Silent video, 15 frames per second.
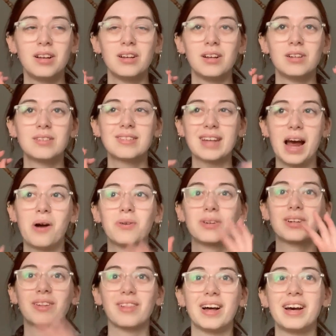
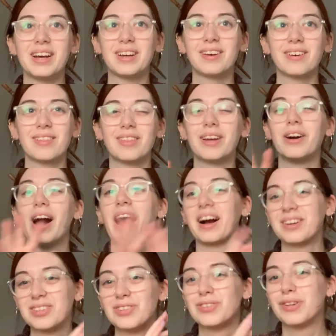sounded like they're
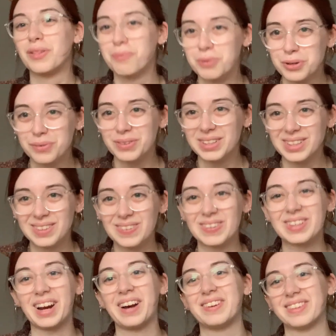actors in the movies, which
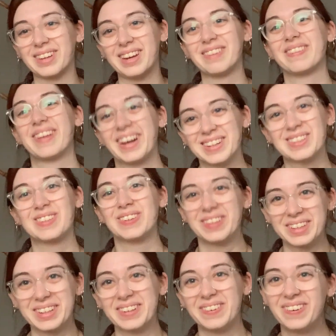I was like, that's sort
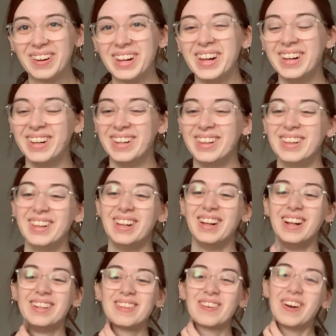of cool.
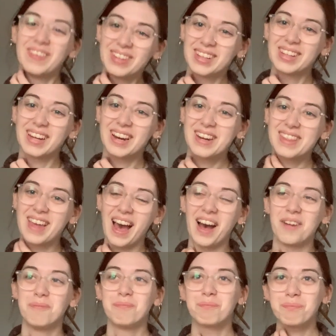So I really liked
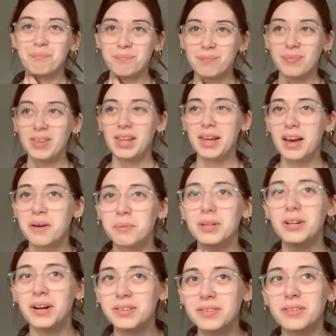that. I will
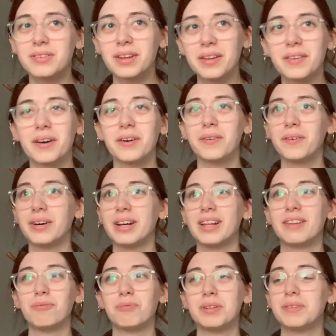also say though,
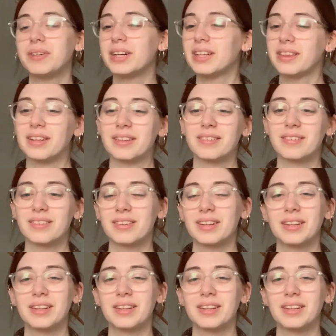rereading this,